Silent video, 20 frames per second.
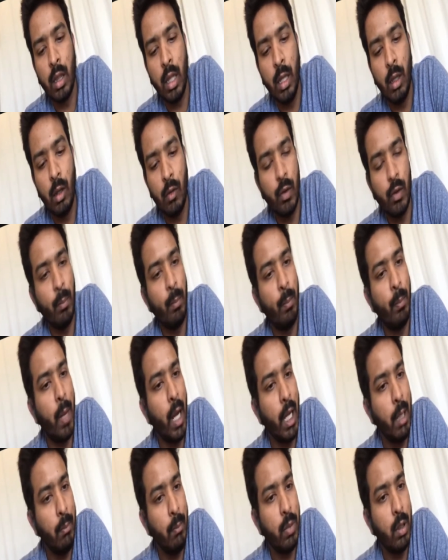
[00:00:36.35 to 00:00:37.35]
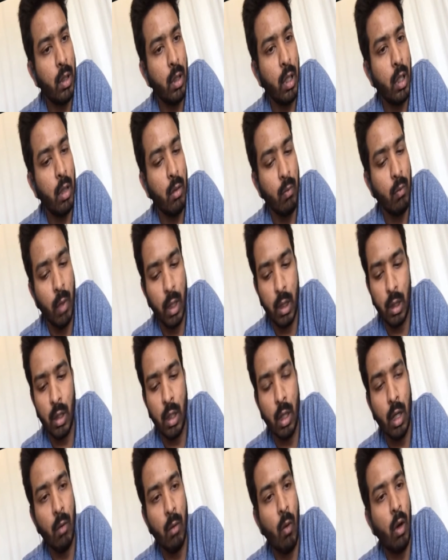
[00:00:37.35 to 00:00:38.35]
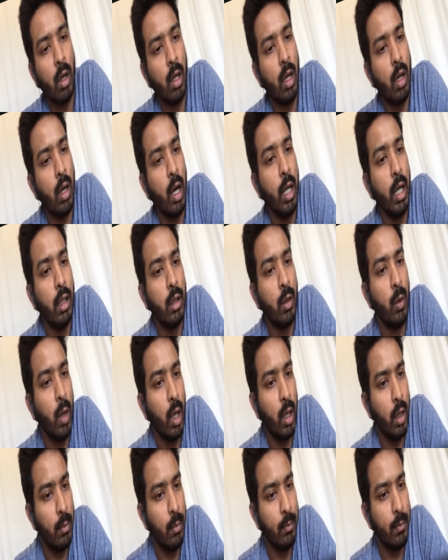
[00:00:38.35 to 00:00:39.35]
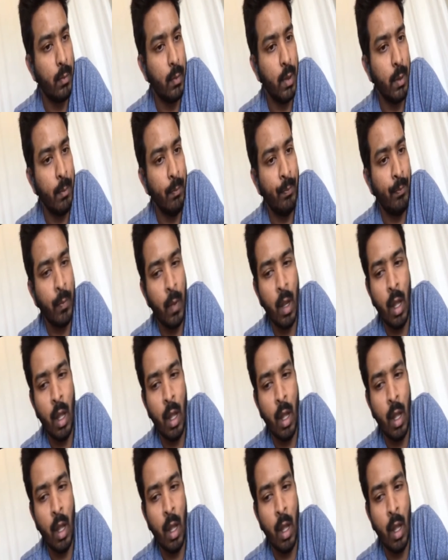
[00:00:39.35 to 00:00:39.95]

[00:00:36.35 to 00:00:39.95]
think of a pipe with water running through it. Right?